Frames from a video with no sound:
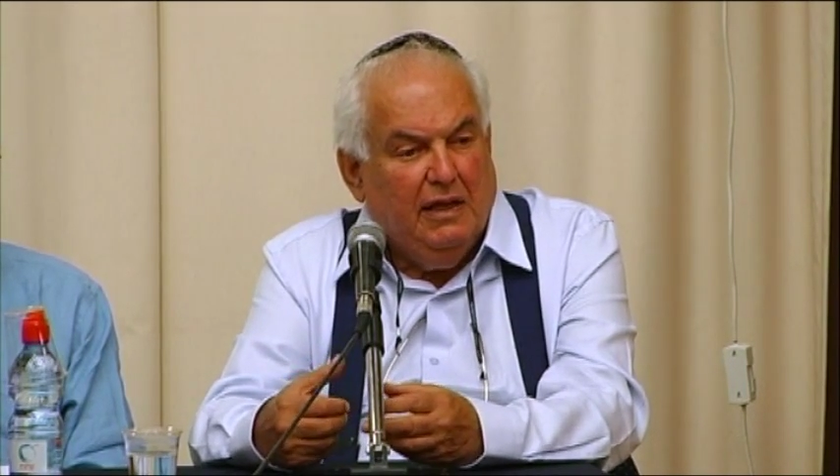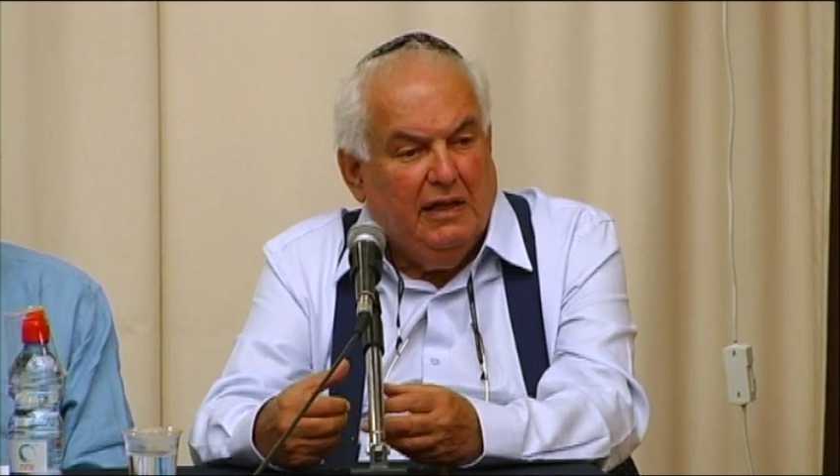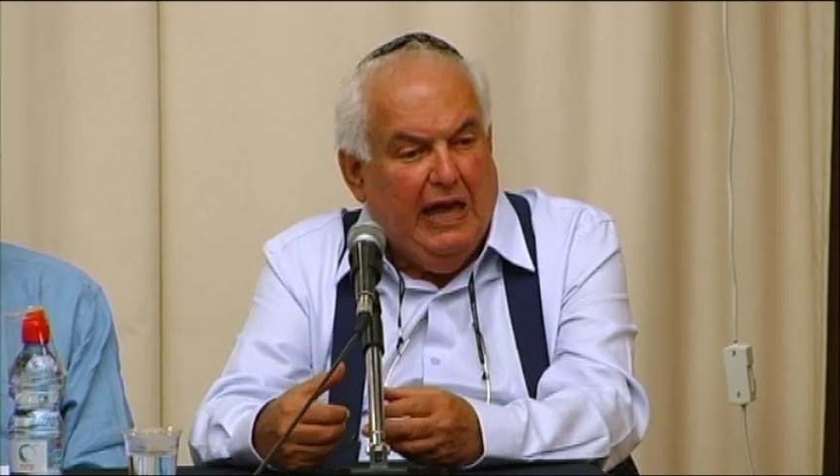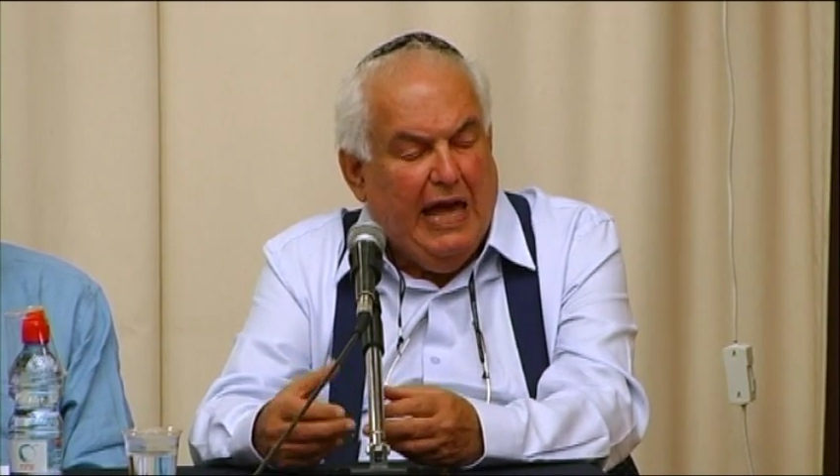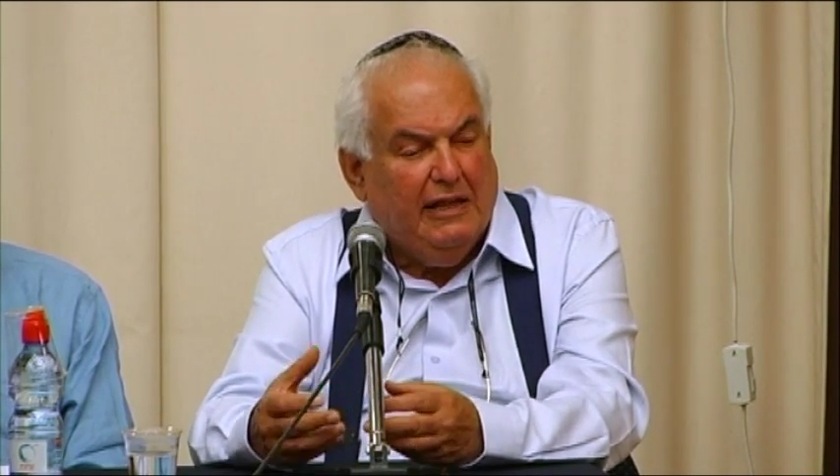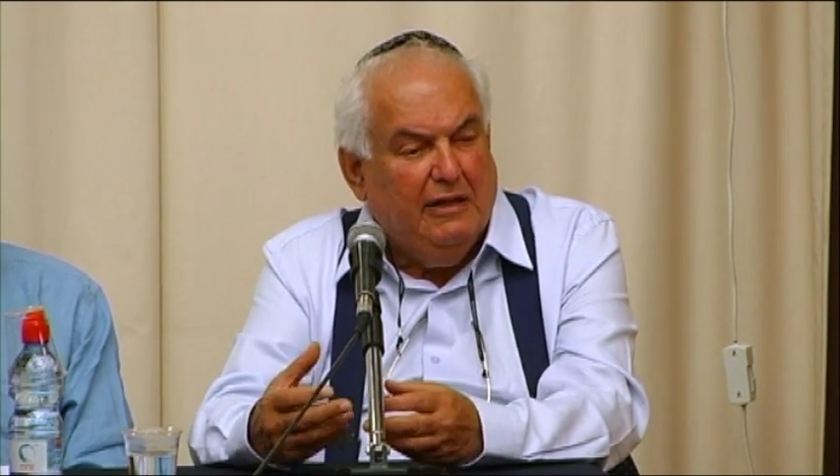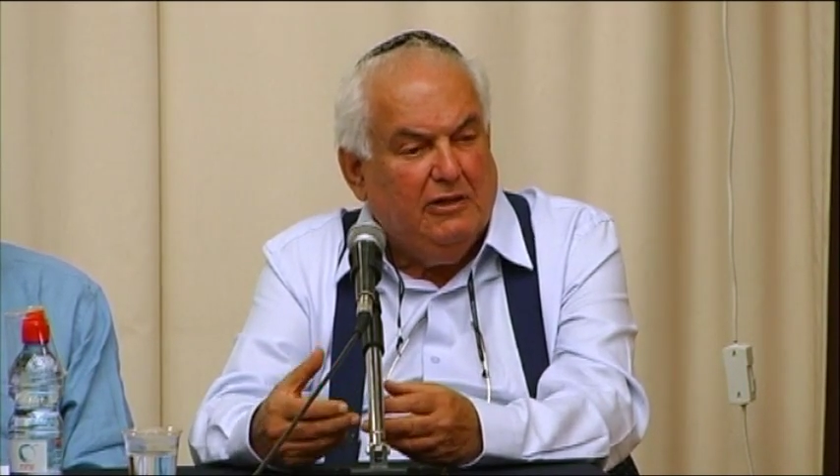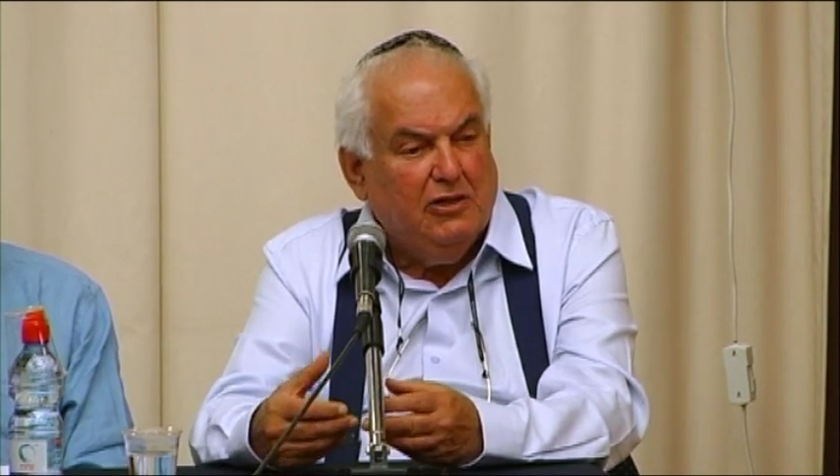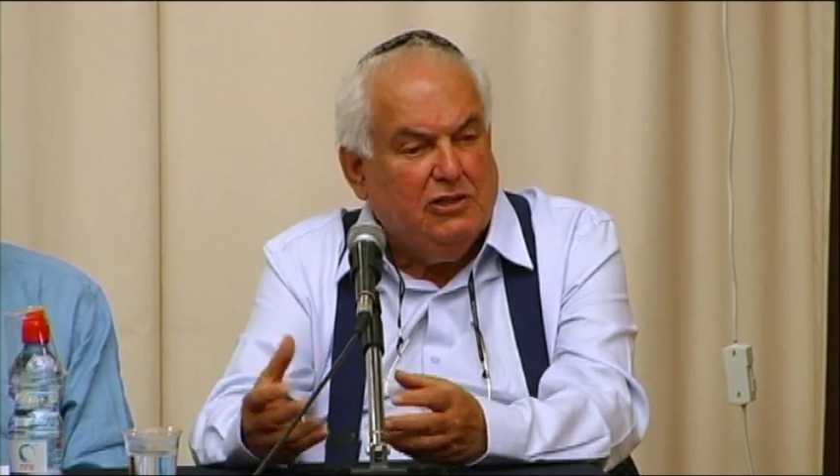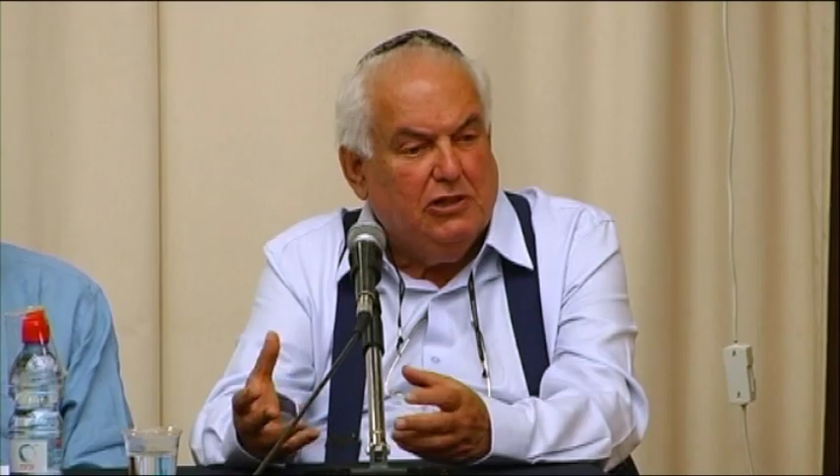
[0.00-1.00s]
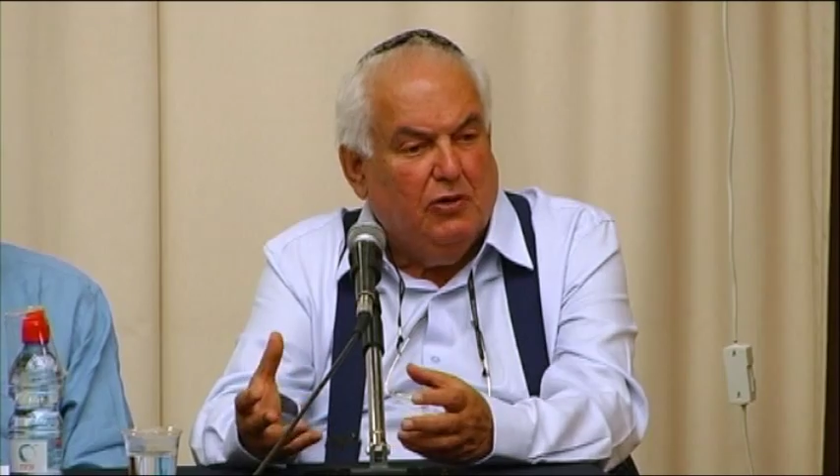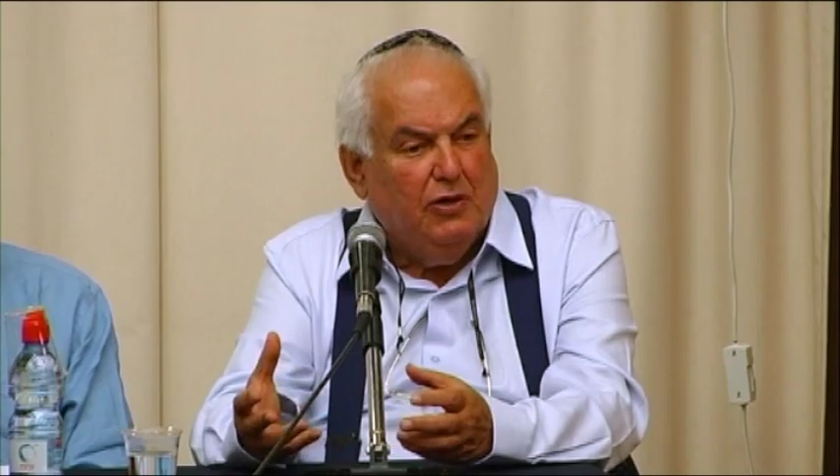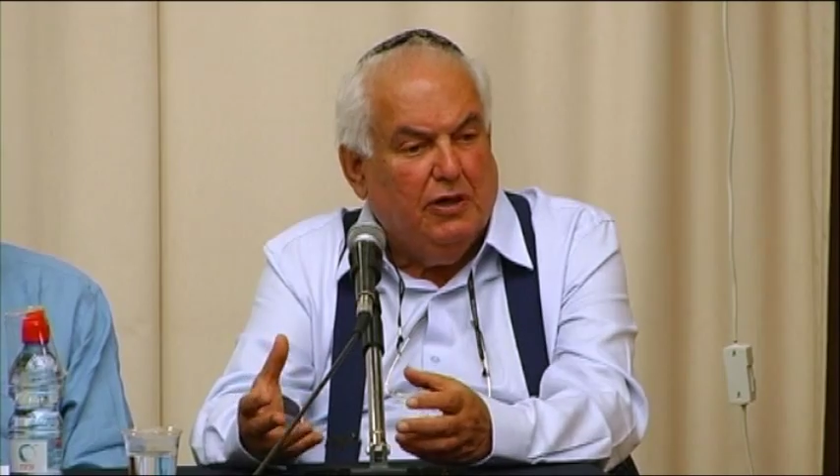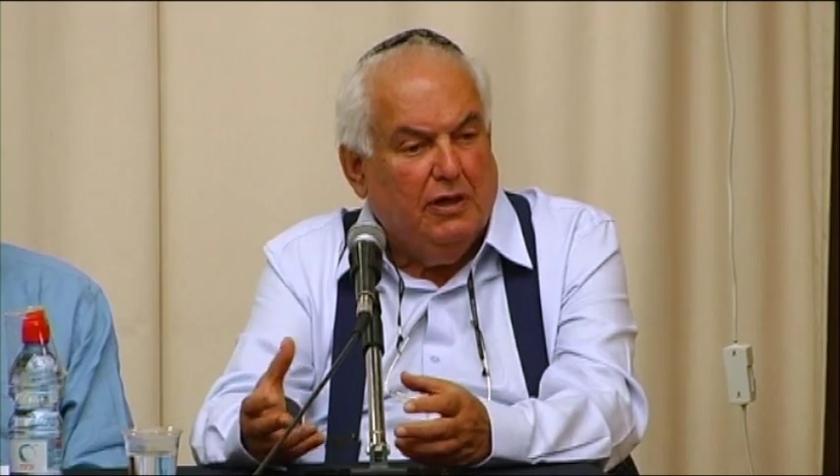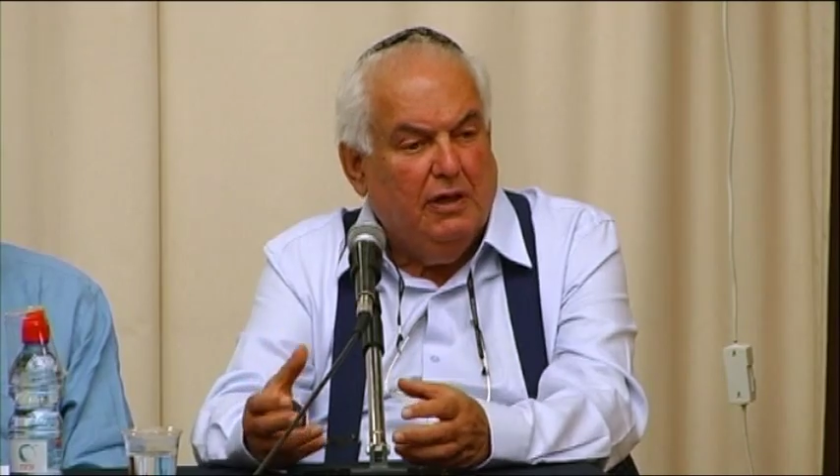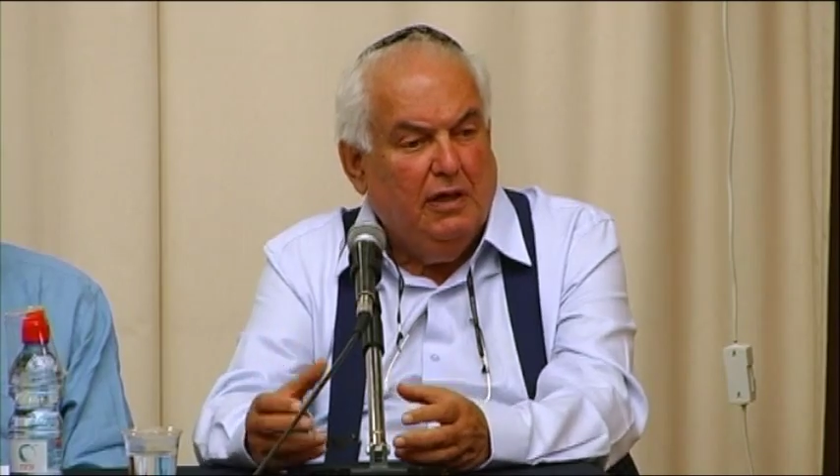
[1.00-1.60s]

cattle to slaughter.